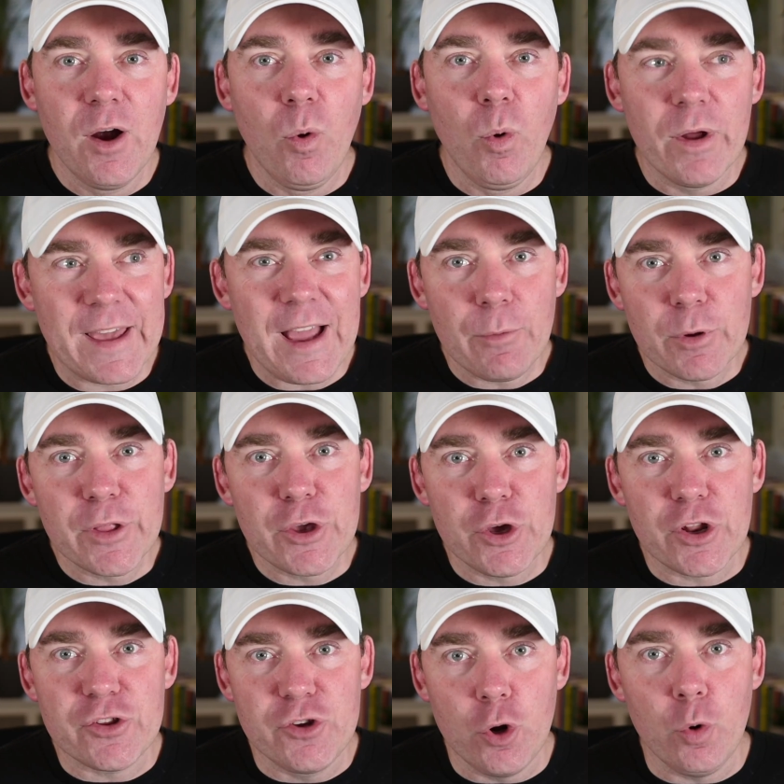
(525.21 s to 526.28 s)
What I got really
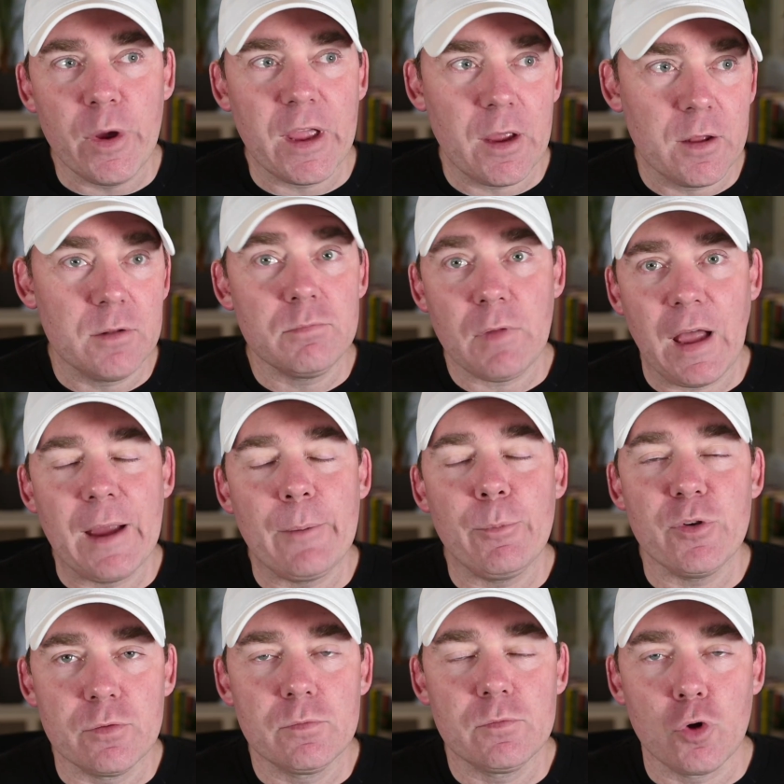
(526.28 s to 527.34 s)
good at doing, and I
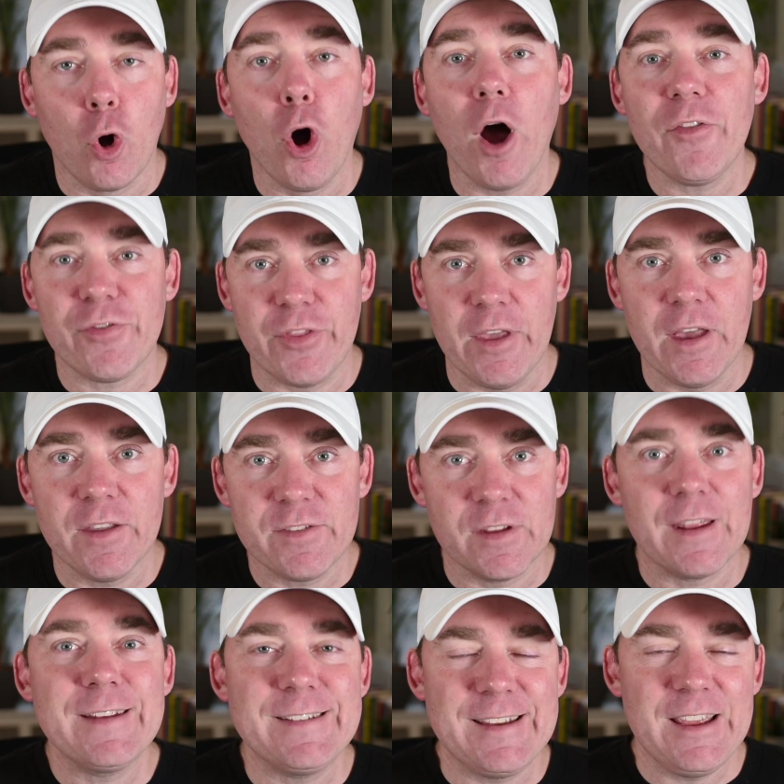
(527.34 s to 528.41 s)
was taught this,
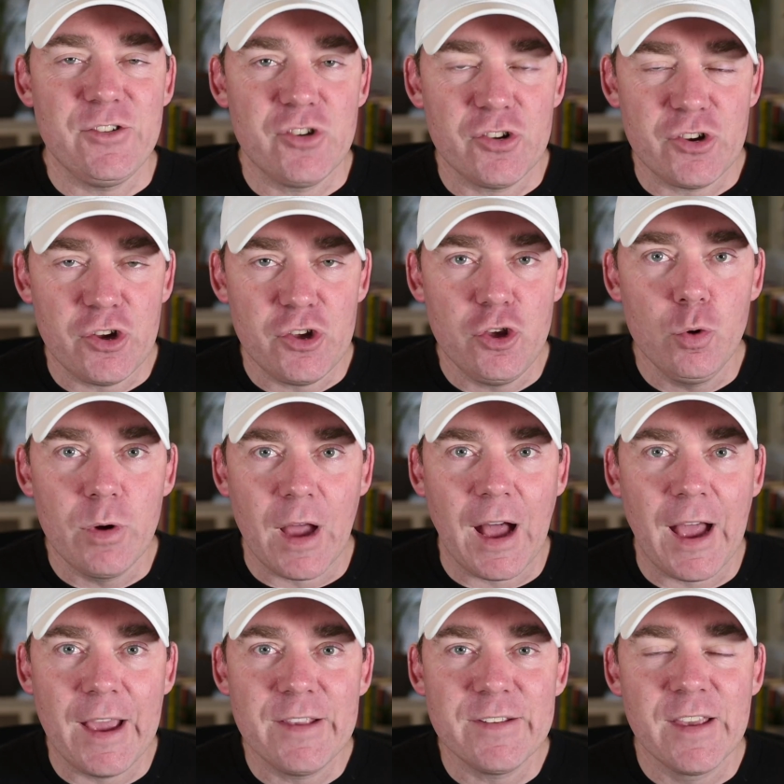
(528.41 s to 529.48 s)
and I teach it to you
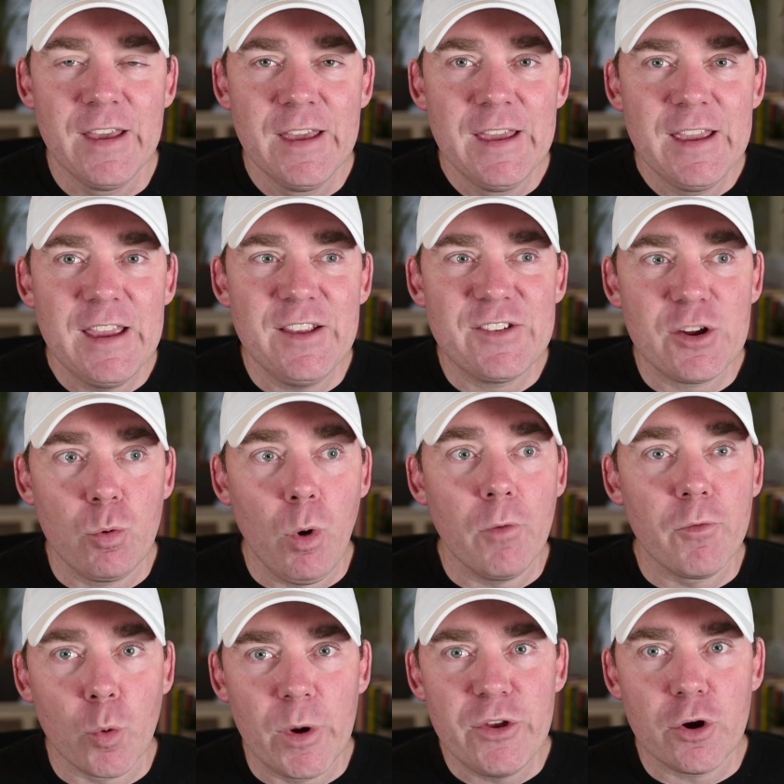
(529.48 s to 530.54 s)
guys, is to go
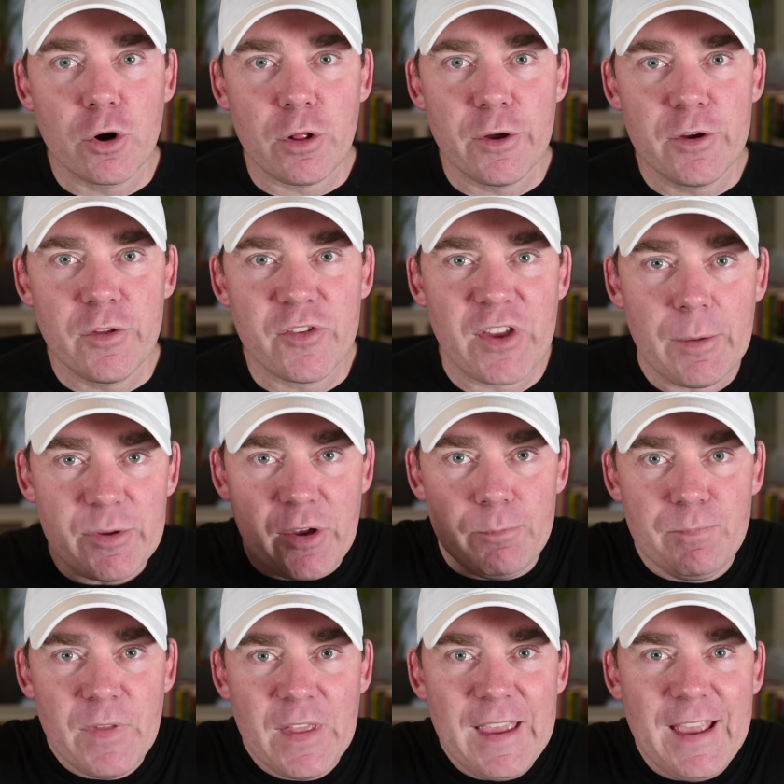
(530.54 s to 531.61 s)
over when you're clearing the table. Say,
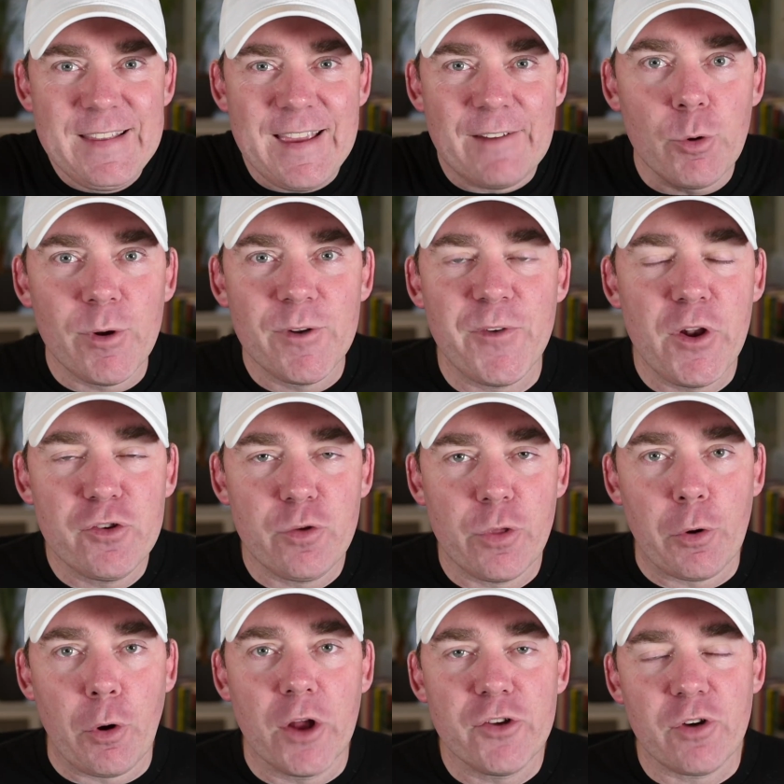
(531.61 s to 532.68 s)
"Is everyone finished with
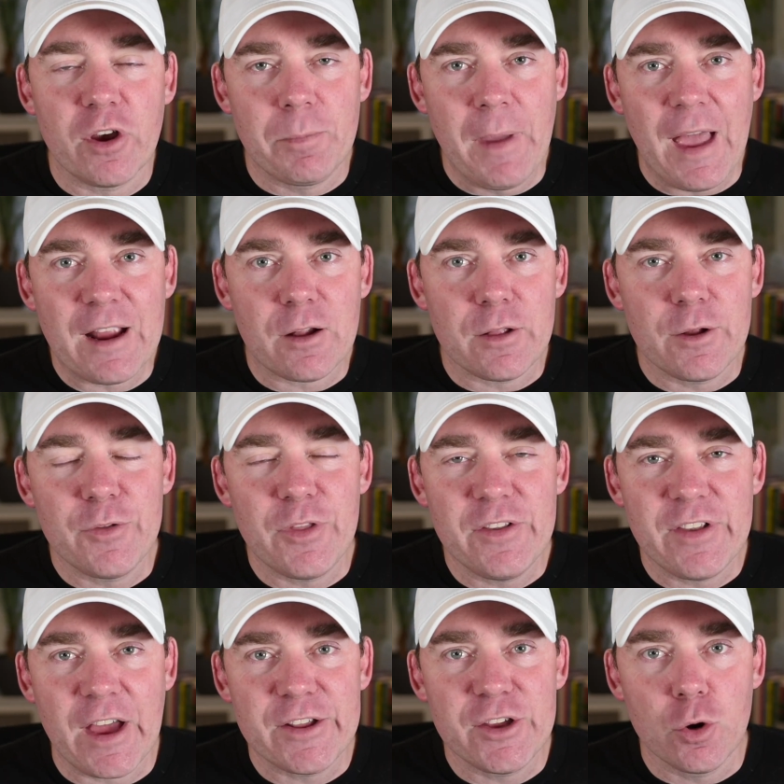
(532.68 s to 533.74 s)
their entrees? May I clear
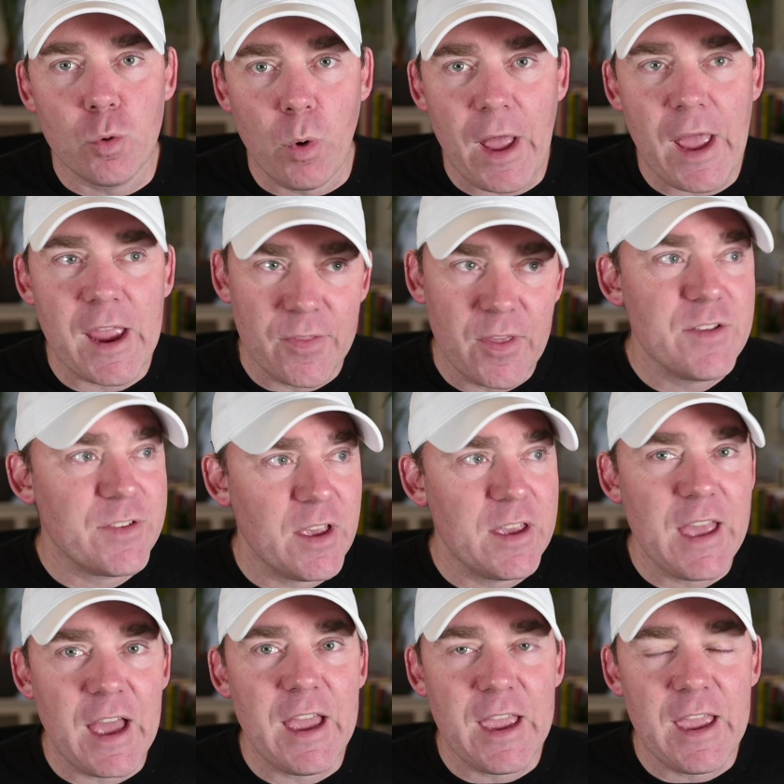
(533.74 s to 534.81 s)
these out of your way?" And they say,
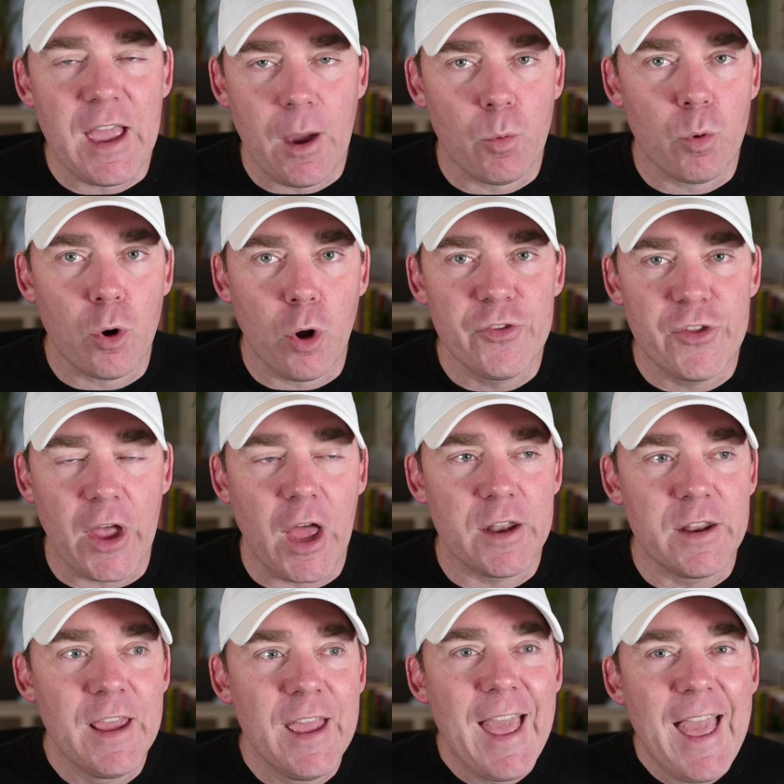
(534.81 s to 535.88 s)
yeah, we're all done.